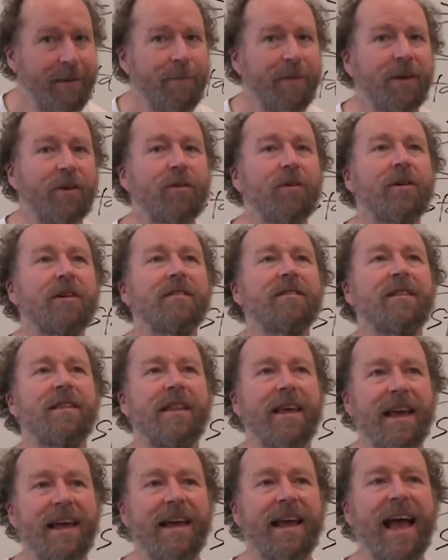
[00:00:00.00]
because
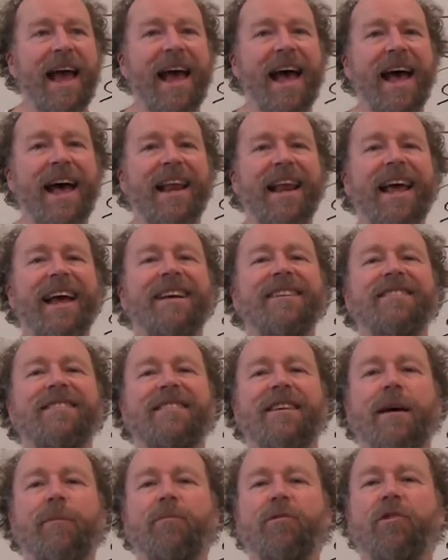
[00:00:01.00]
they had
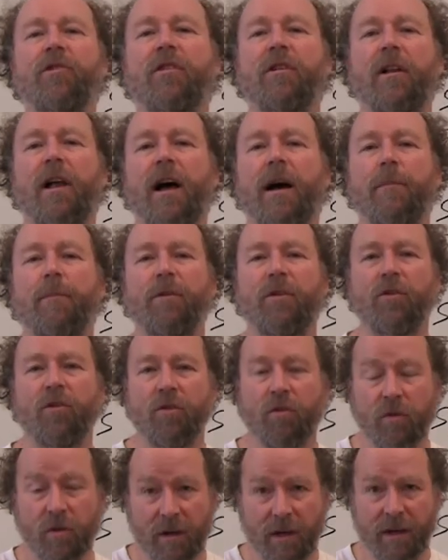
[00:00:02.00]
exceptional
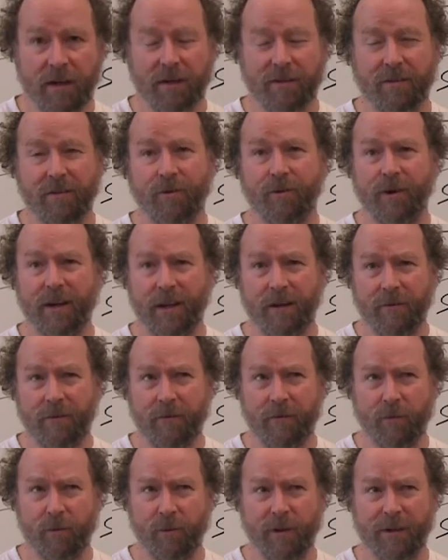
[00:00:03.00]
opportunities to
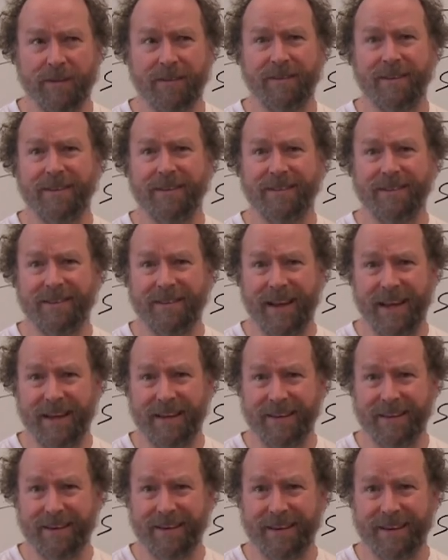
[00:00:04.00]
influence the
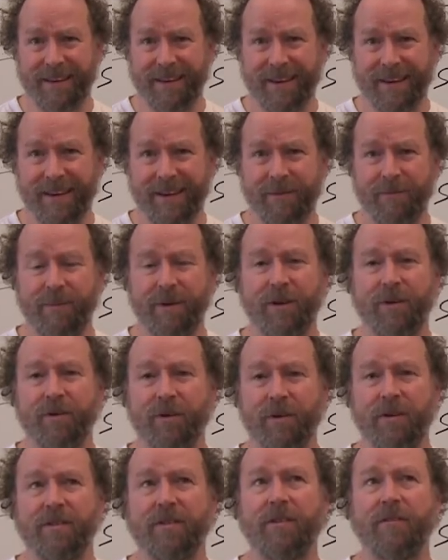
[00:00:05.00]
state
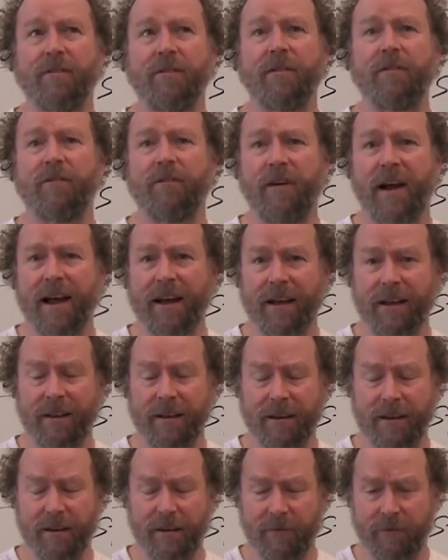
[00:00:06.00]
because of the,
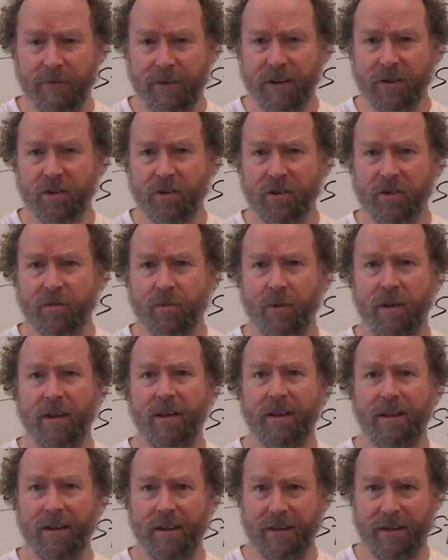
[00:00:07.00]
the divisions
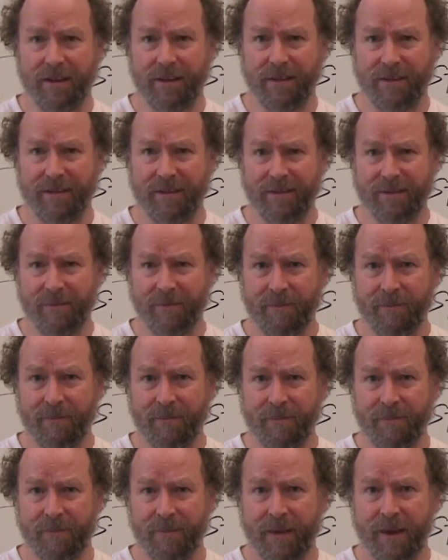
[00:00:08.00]
within the elites.
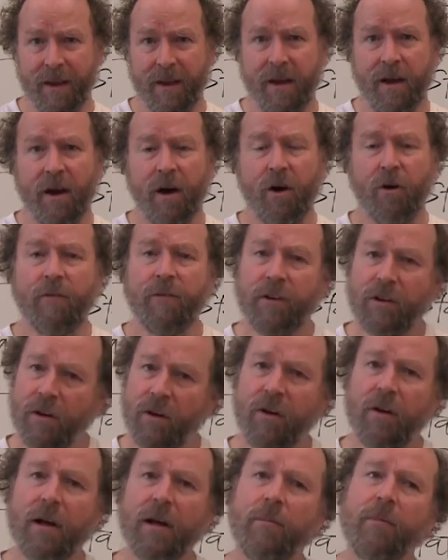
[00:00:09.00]
Over
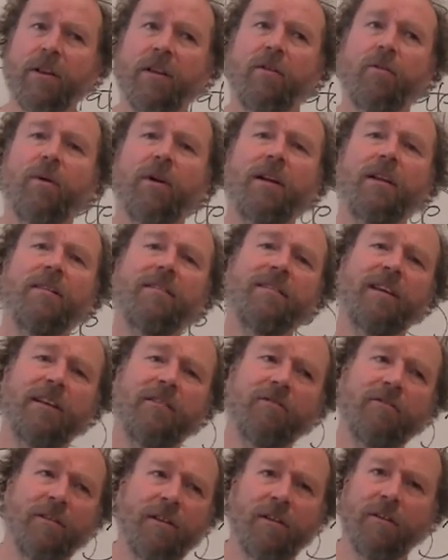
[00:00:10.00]
time in the 20th
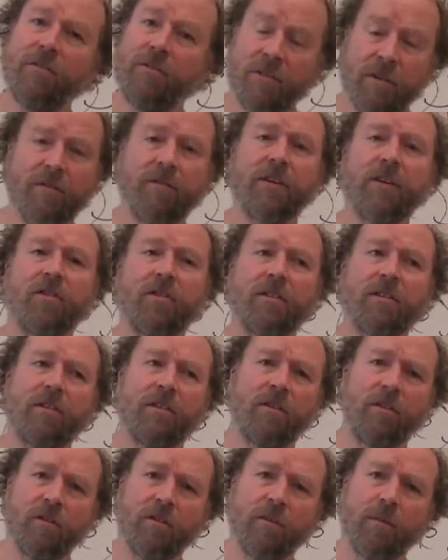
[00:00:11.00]
century, those divisions
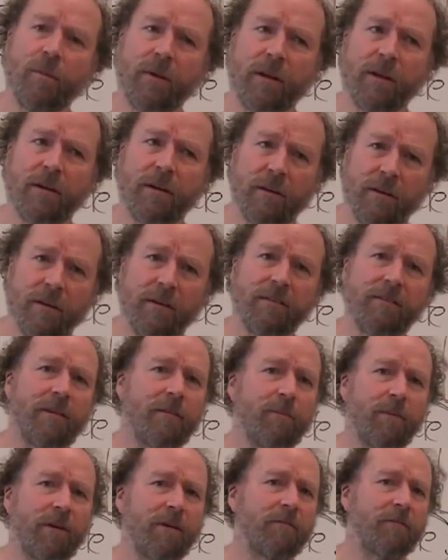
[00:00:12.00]
in European elites
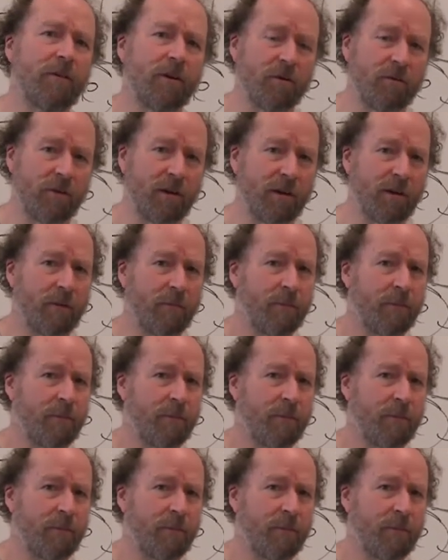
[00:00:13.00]
have been eroding.